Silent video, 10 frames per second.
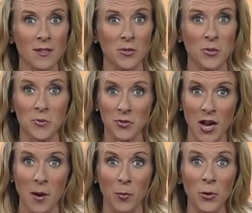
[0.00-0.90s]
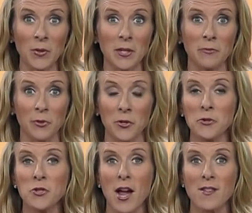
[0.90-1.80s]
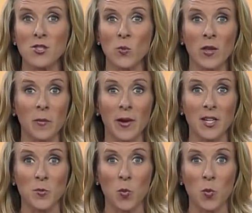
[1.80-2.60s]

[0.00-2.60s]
So sign up early for your chance to win the biggest